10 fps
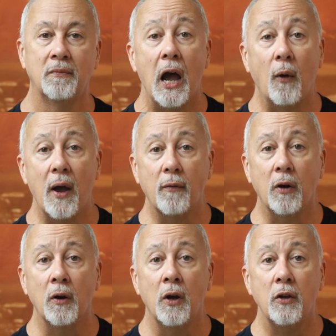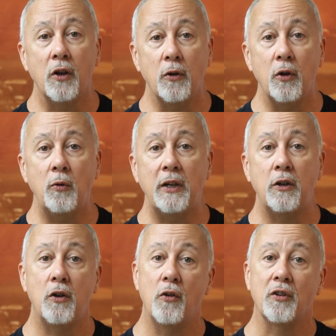However, you do need
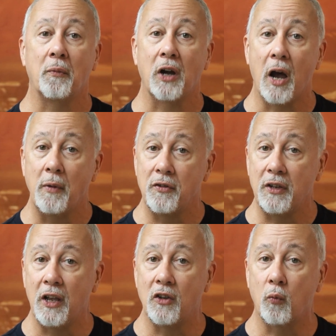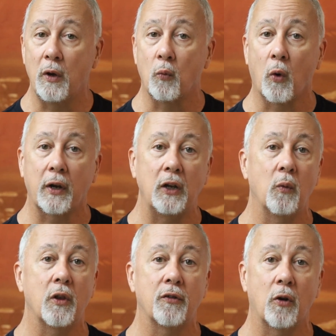to use some common sense when working
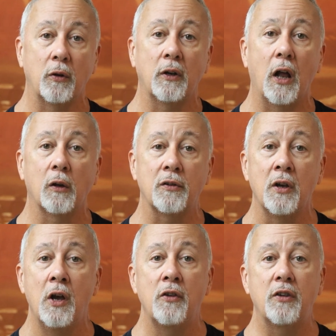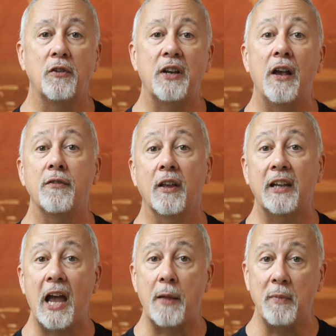with certain colors such as the
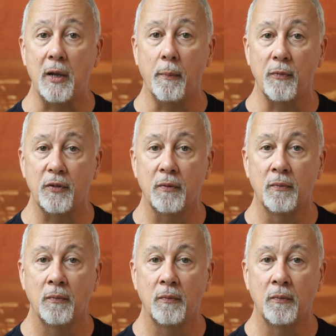cadmiums.